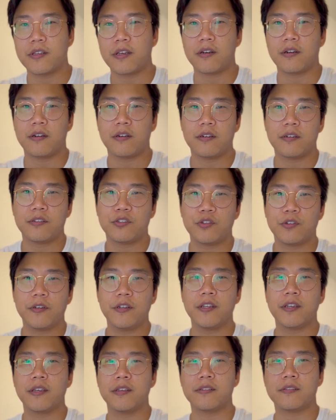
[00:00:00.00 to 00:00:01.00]
that are
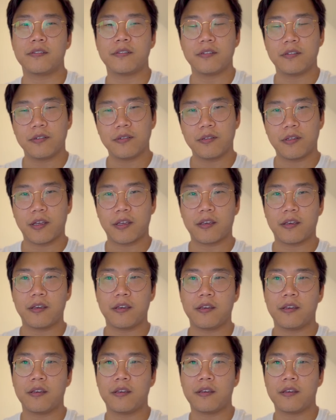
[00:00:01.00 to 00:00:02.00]
treating it still like
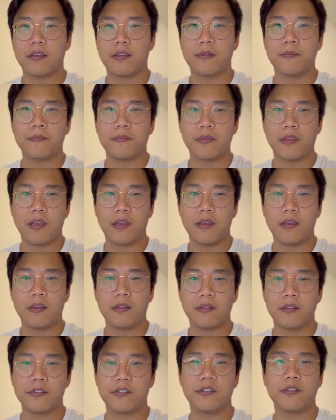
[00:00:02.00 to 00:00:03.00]
a
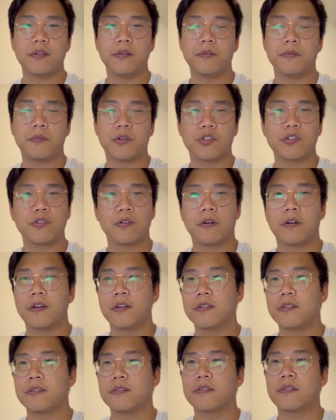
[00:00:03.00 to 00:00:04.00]
legitimate martial
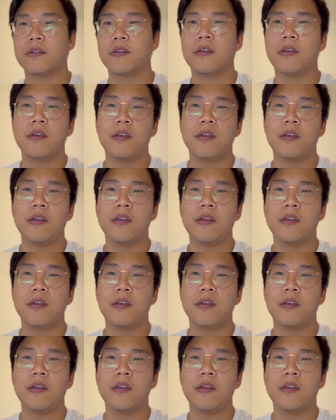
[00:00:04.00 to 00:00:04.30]
art.